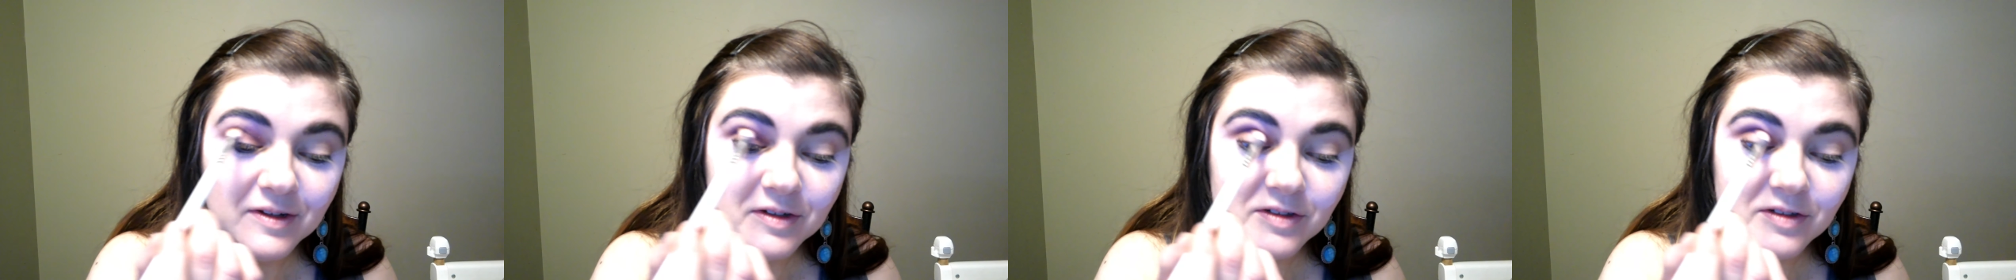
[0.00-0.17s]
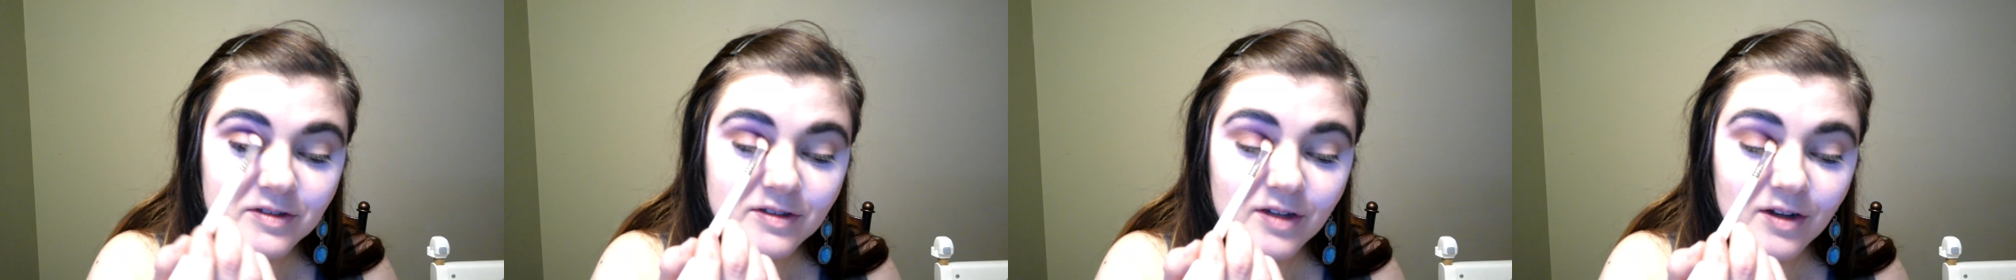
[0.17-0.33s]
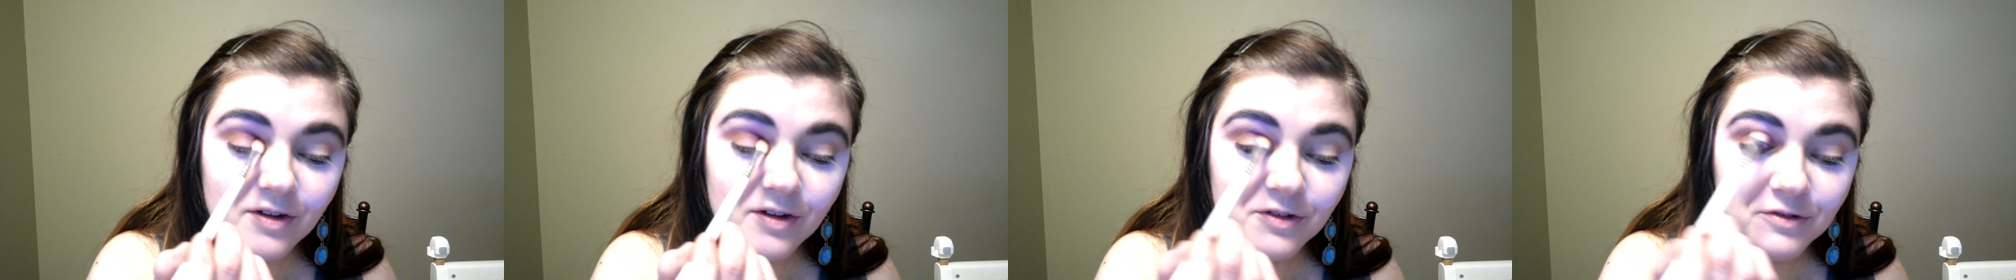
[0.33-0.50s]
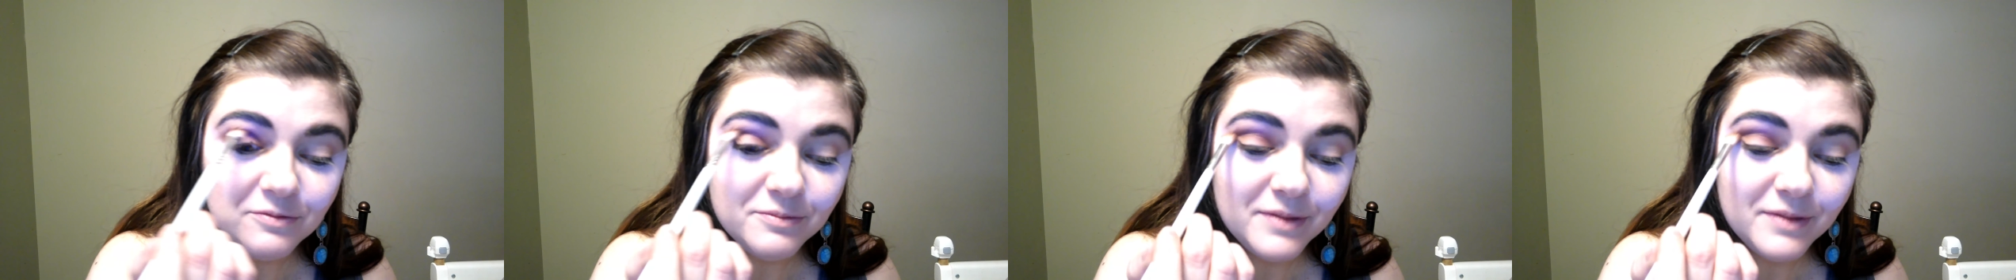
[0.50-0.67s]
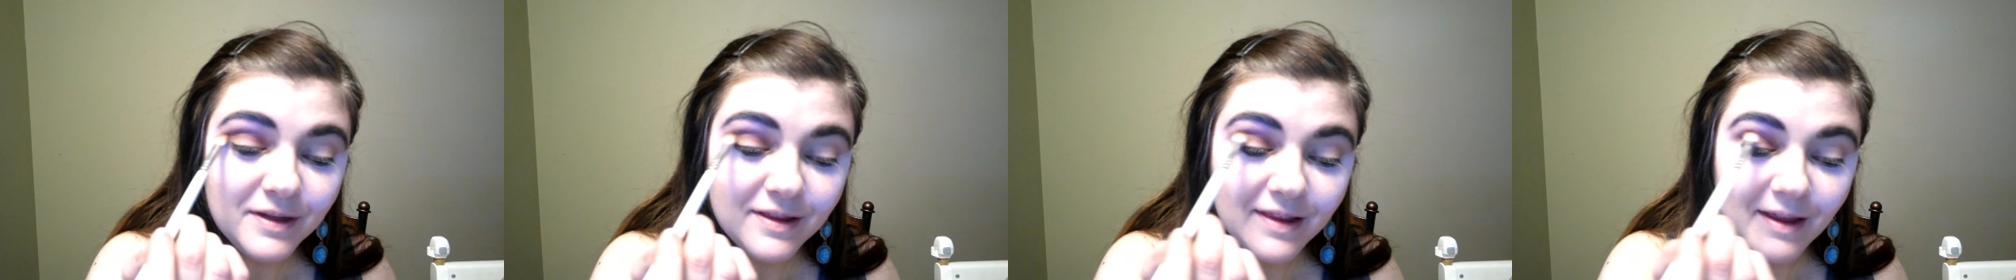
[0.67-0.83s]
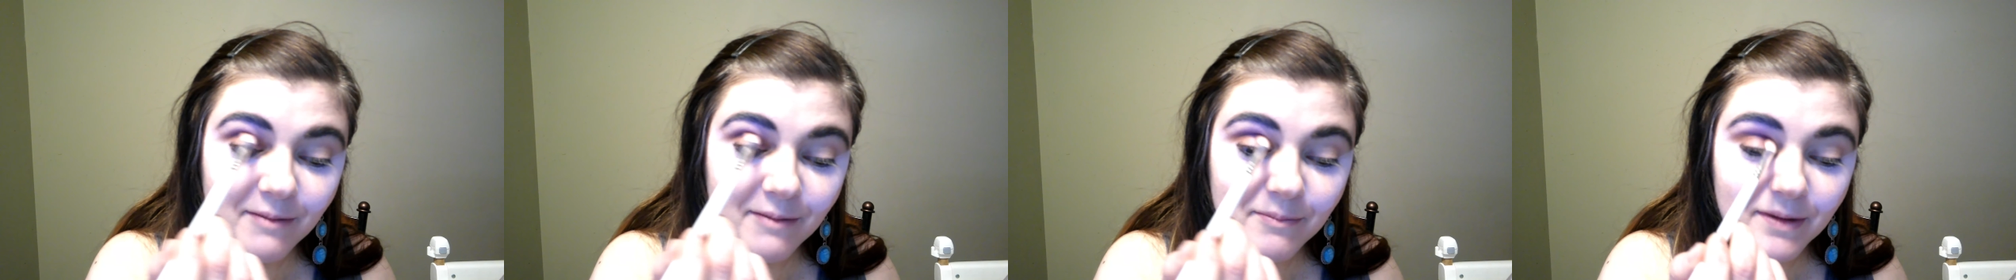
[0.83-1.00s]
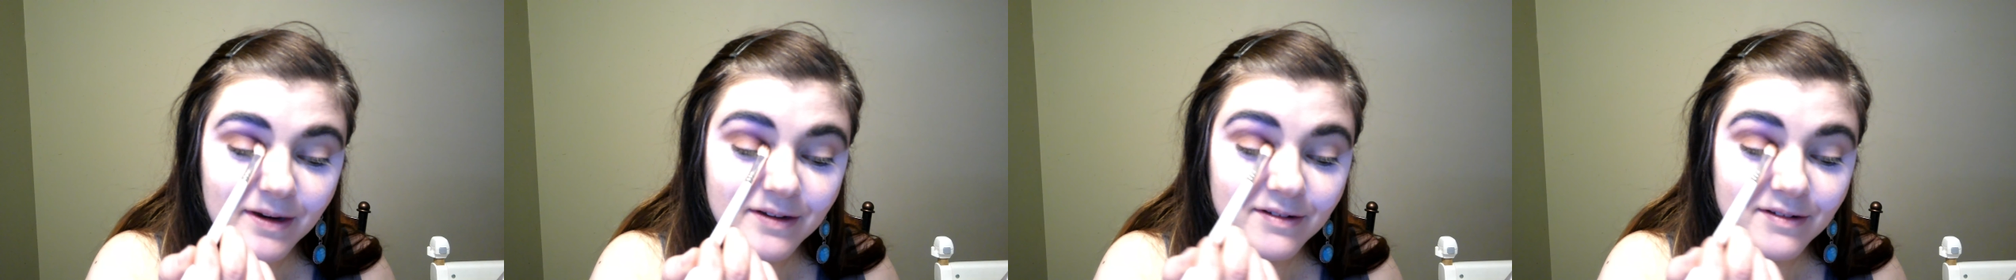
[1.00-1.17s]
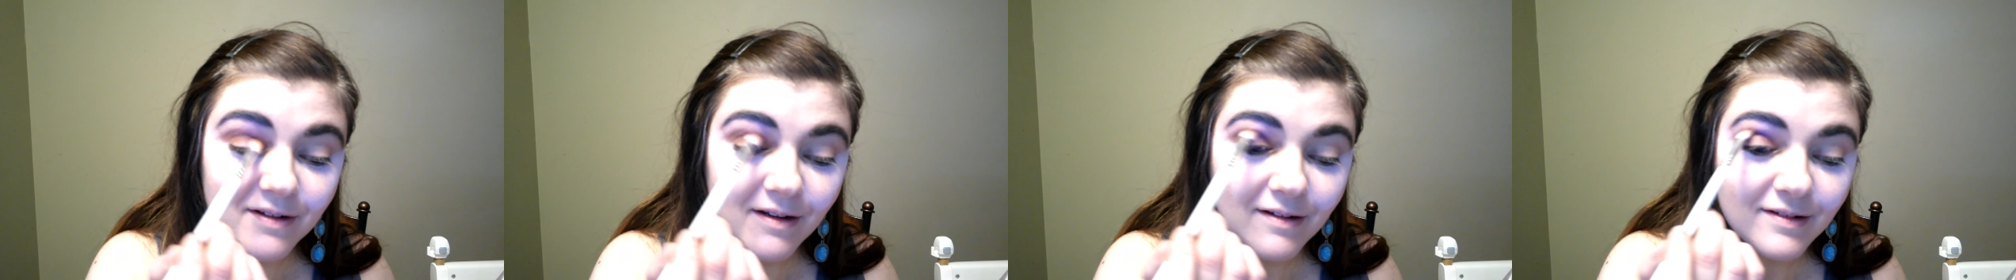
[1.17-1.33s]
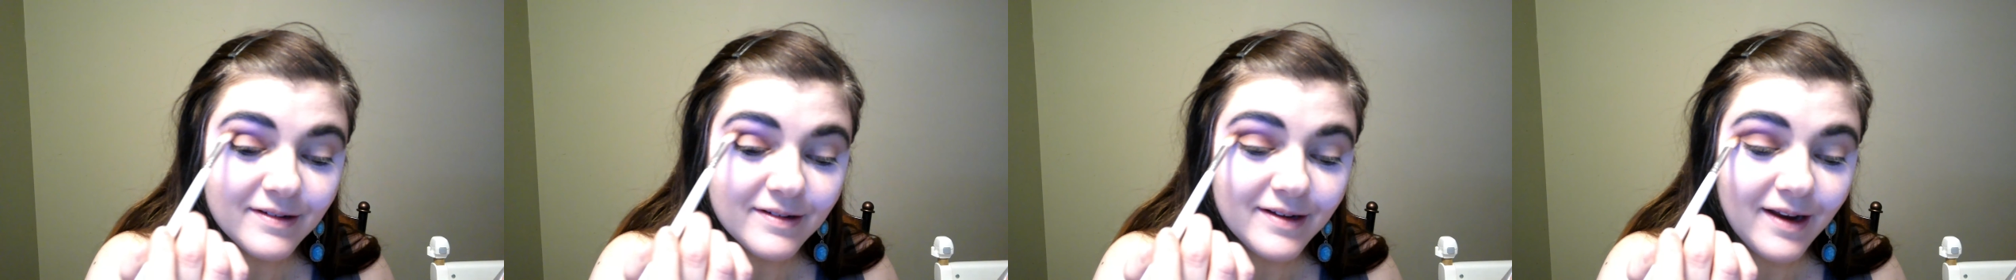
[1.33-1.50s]
told me that my
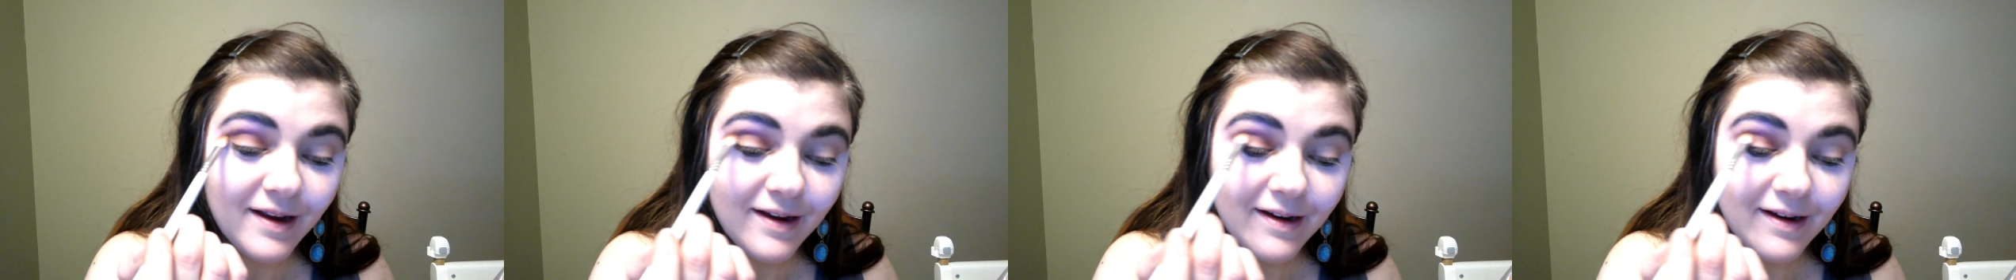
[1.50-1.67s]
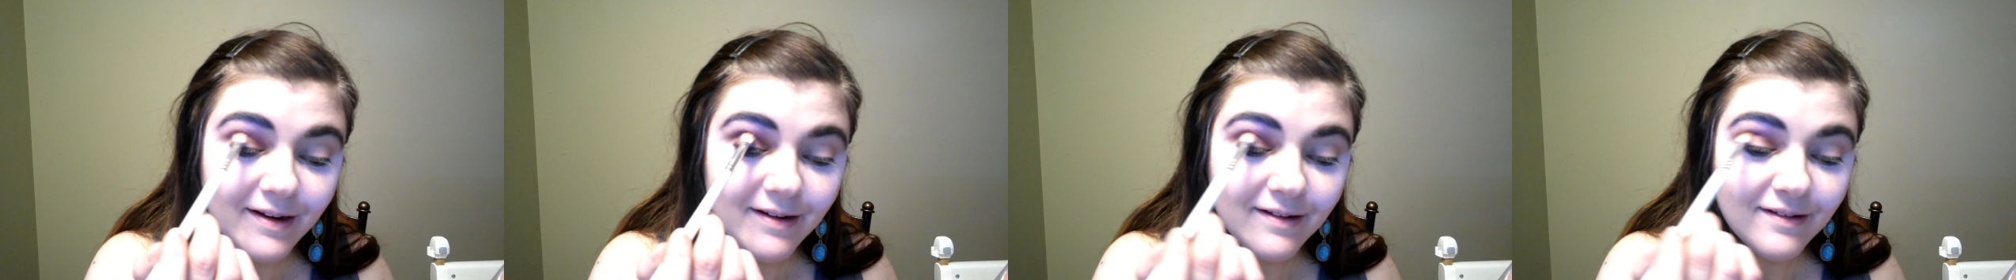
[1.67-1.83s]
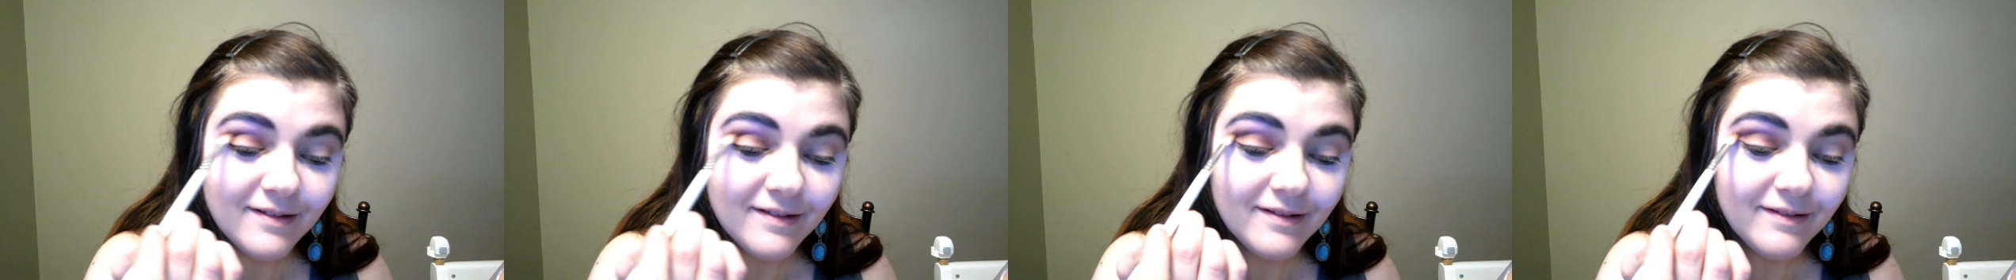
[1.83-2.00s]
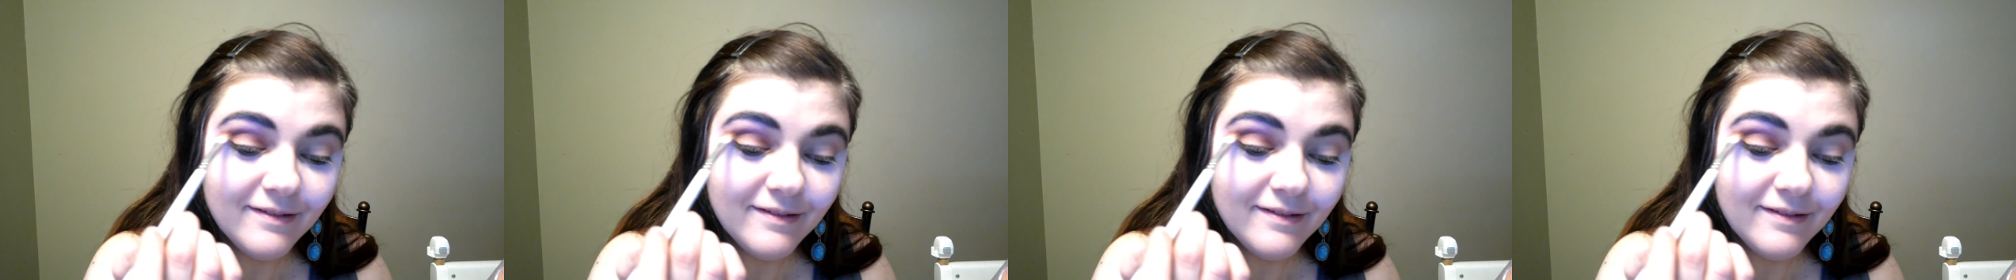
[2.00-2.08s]
dog died.